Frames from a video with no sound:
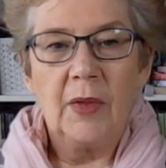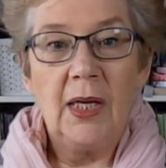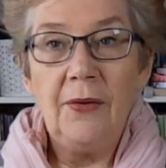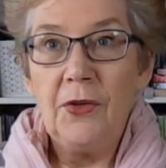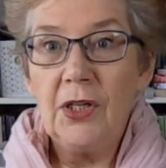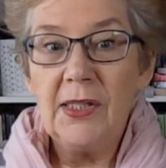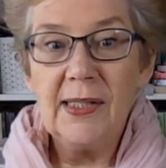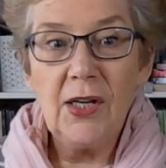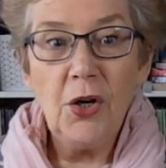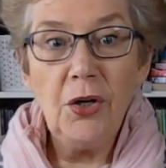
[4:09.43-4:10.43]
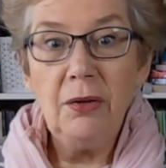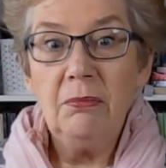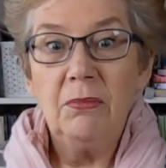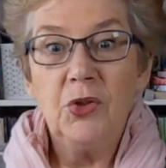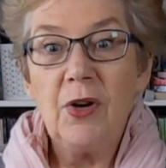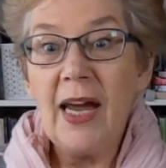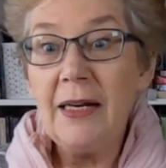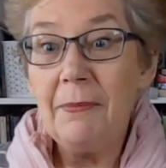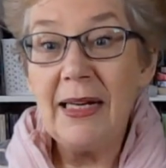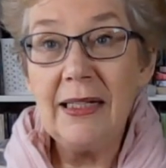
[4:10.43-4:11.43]
If you can sew,
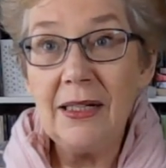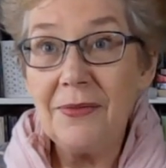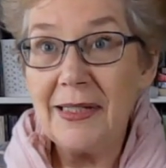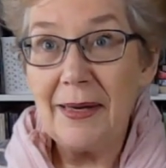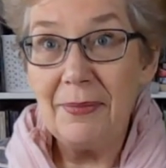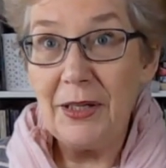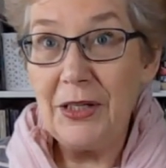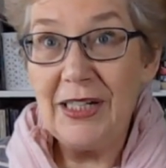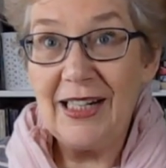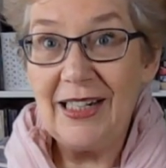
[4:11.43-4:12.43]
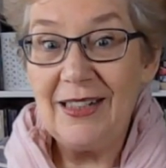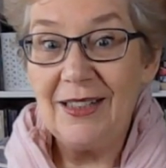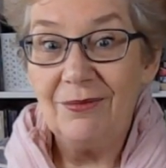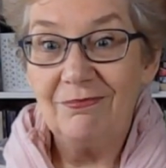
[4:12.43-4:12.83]
trade mending for something you need.